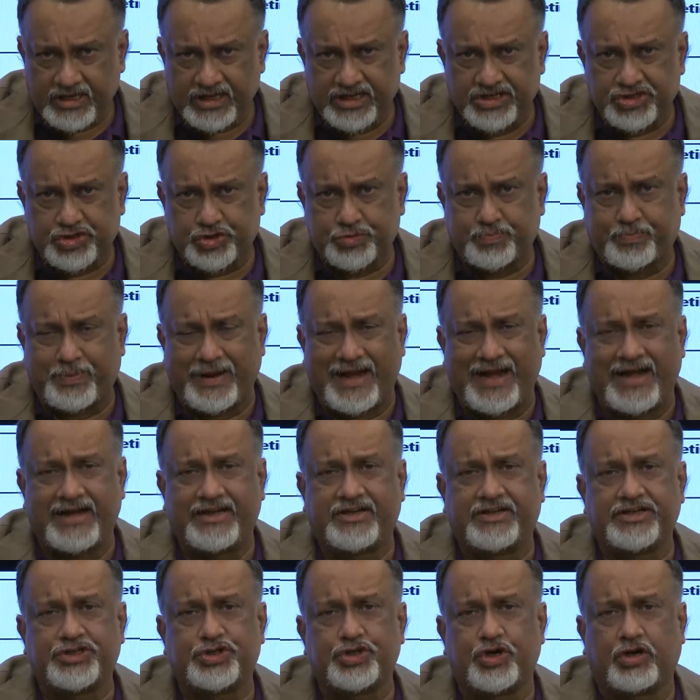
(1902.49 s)

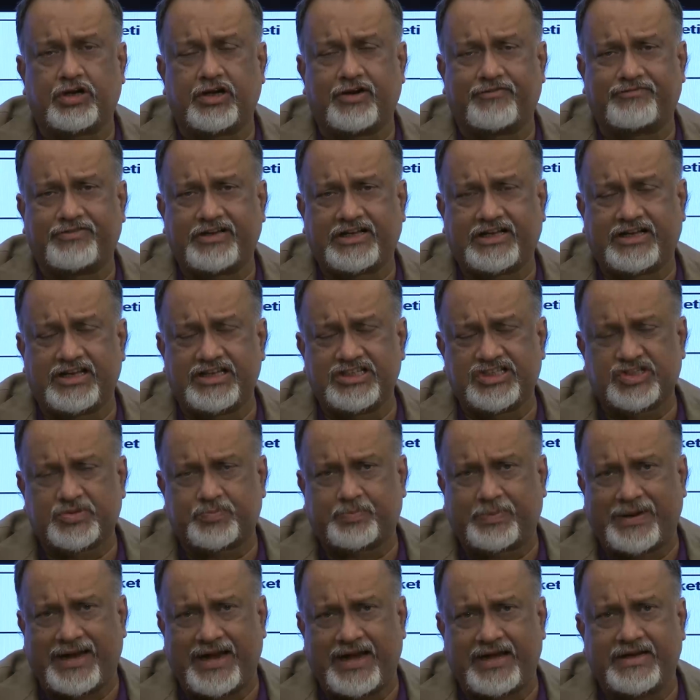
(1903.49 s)
spread, geographical
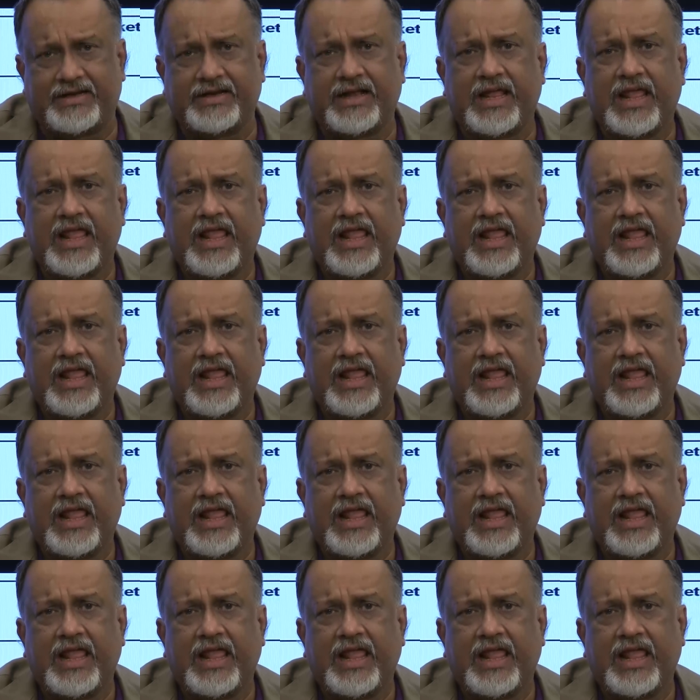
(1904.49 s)
spread,